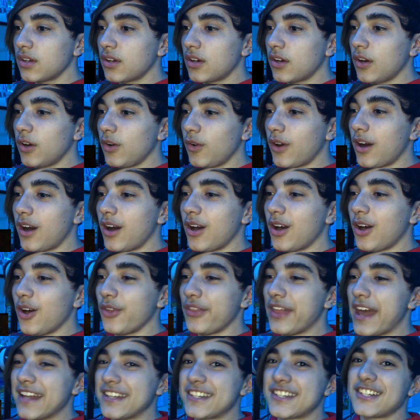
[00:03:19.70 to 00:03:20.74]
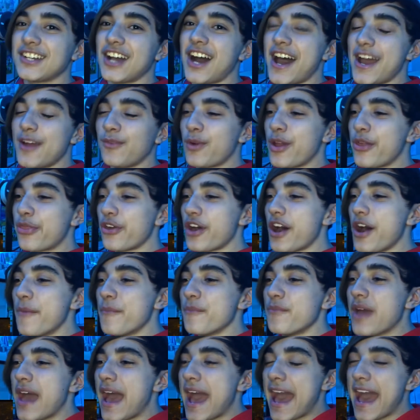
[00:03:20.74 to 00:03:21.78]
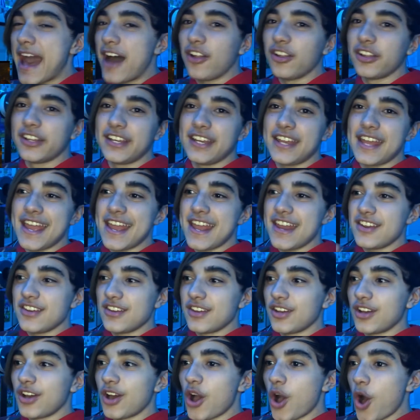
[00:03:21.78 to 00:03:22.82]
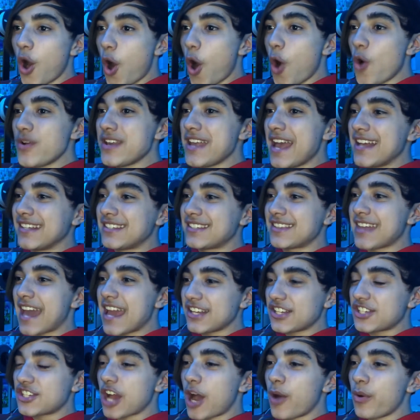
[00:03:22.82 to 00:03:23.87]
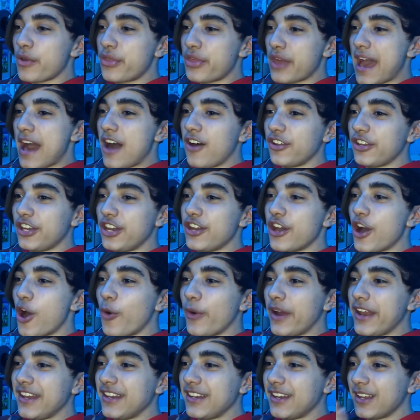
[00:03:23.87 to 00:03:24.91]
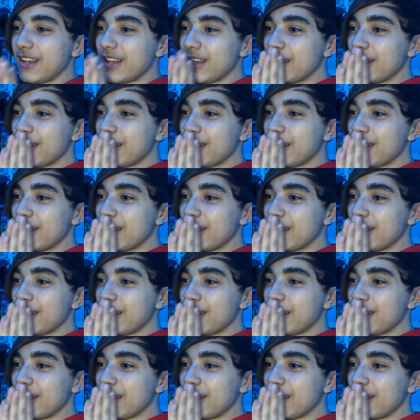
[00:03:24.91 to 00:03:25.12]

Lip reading: Oh, that shot with Alan and that shot with Alan and Owen.